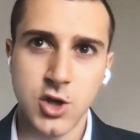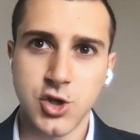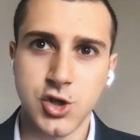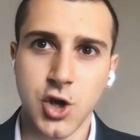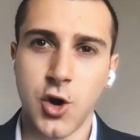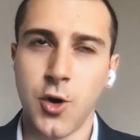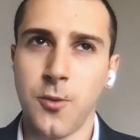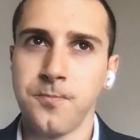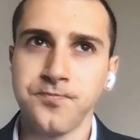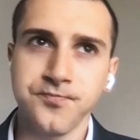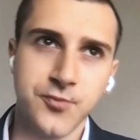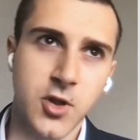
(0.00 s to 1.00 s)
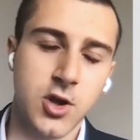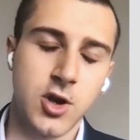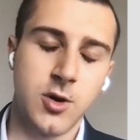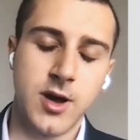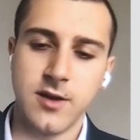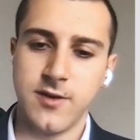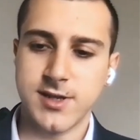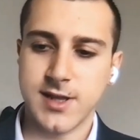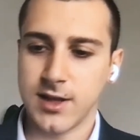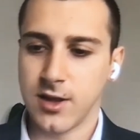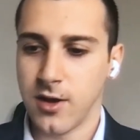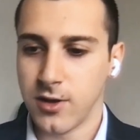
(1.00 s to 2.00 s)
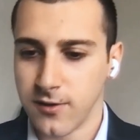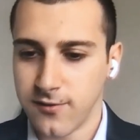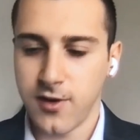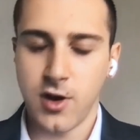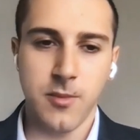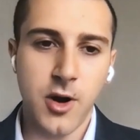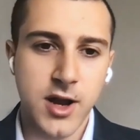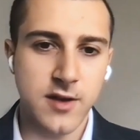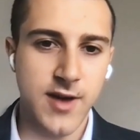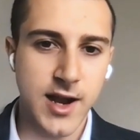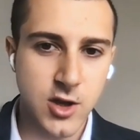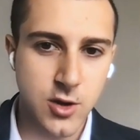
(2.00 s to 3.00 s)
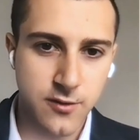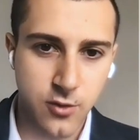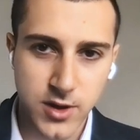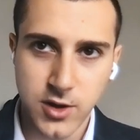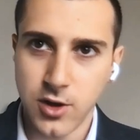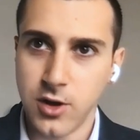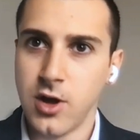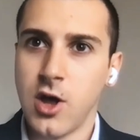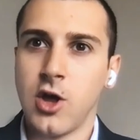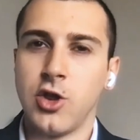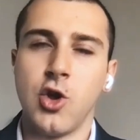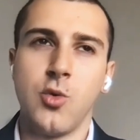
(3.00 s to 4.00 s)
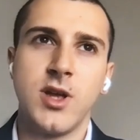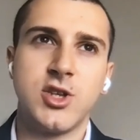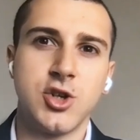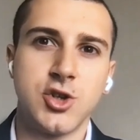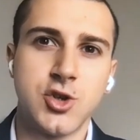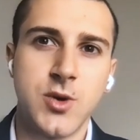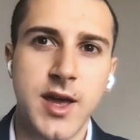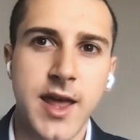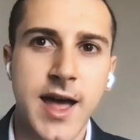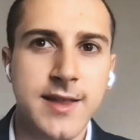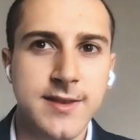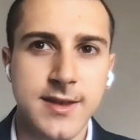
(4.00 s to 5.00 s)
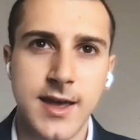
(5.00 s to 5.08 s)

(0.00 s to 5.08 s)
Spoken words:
So, you know, and it is like the fair market value of what the REIT should trade at.